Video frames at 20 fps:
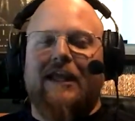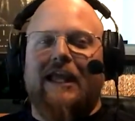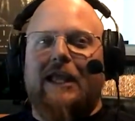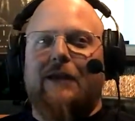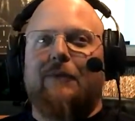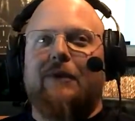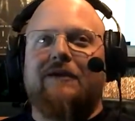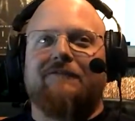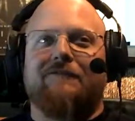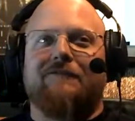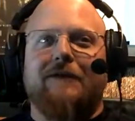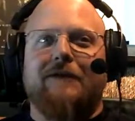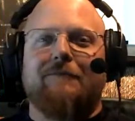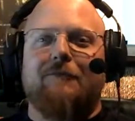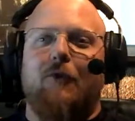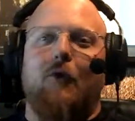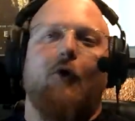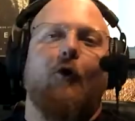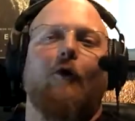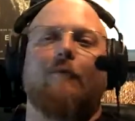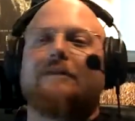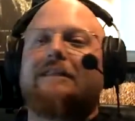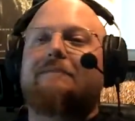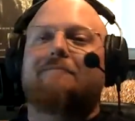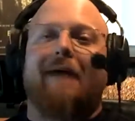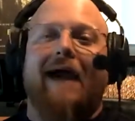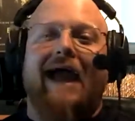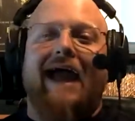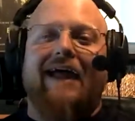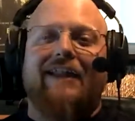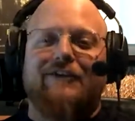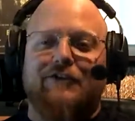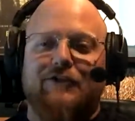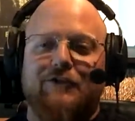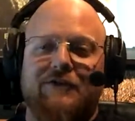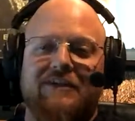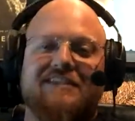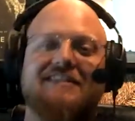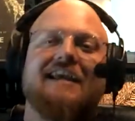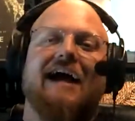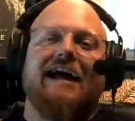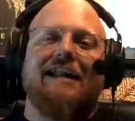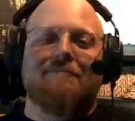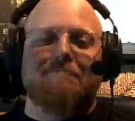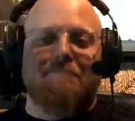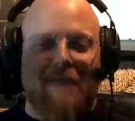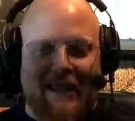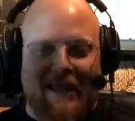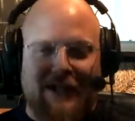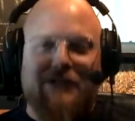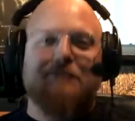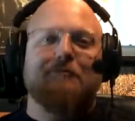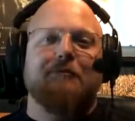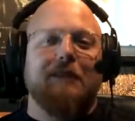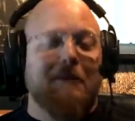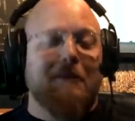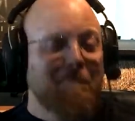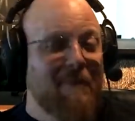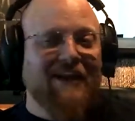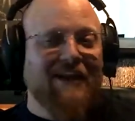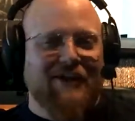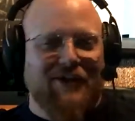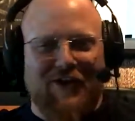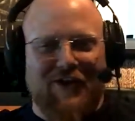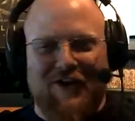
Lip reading: It went from horribly bad to it's gotten manageable and better.